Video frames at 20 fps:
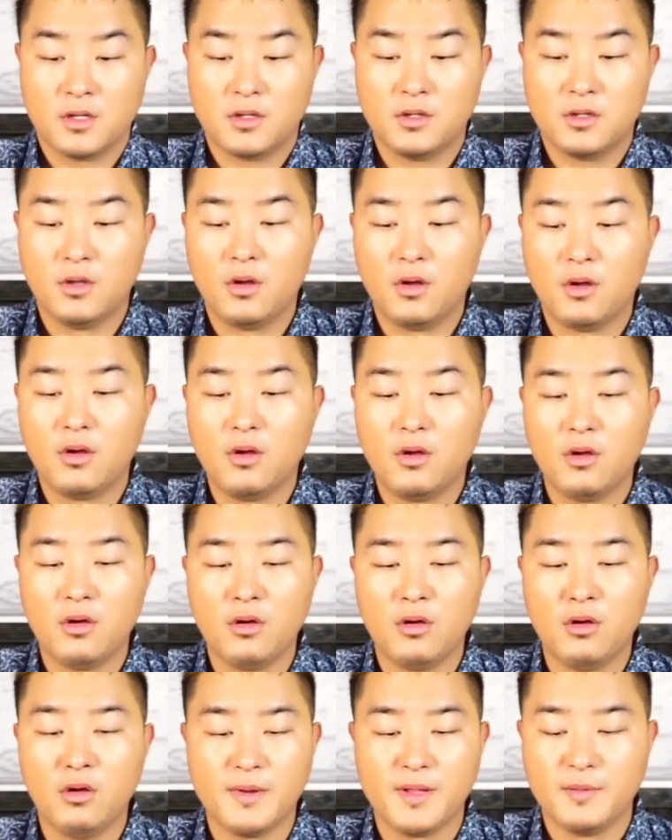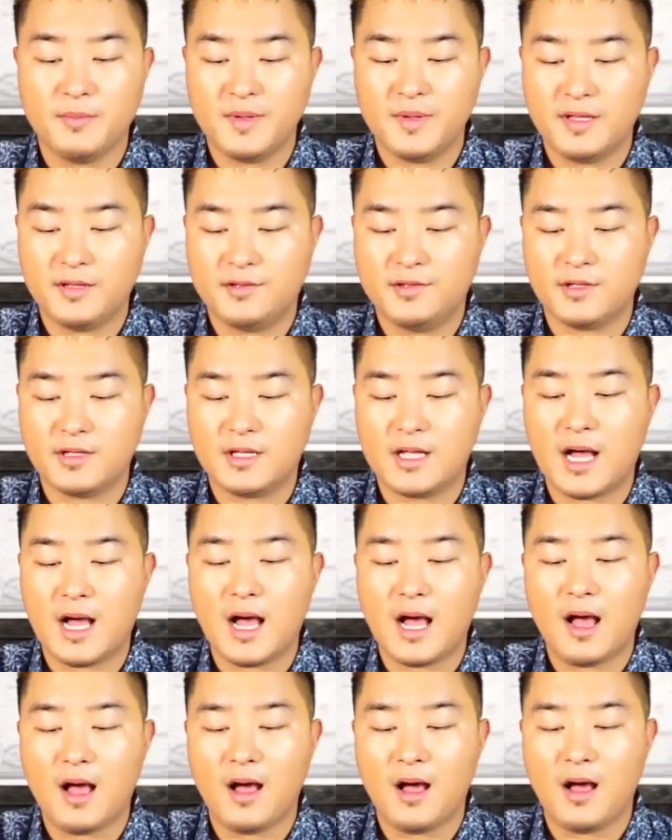Glory be to
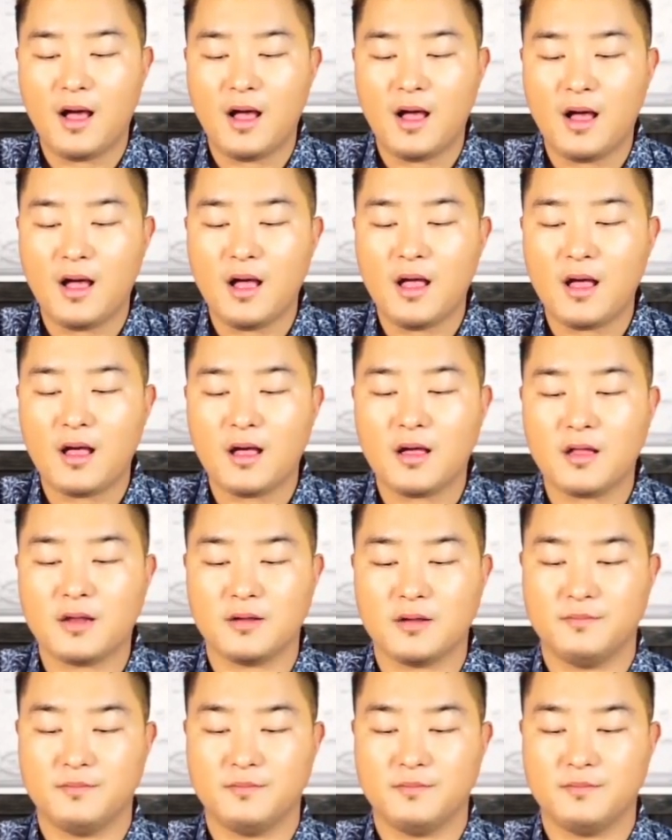God.